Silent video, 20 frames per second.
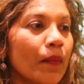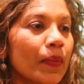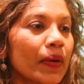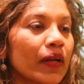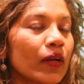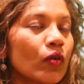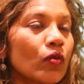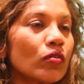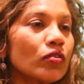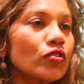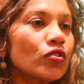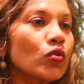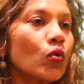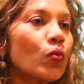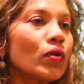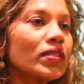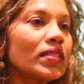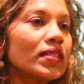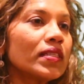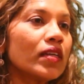But it also
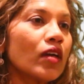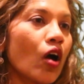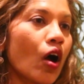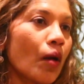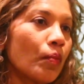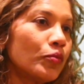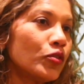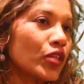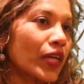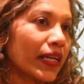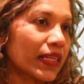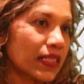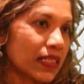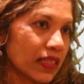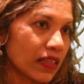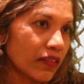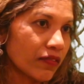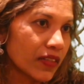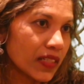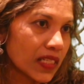was the
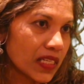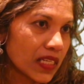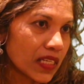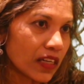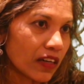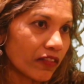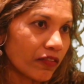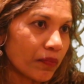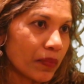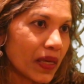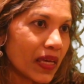objectivity of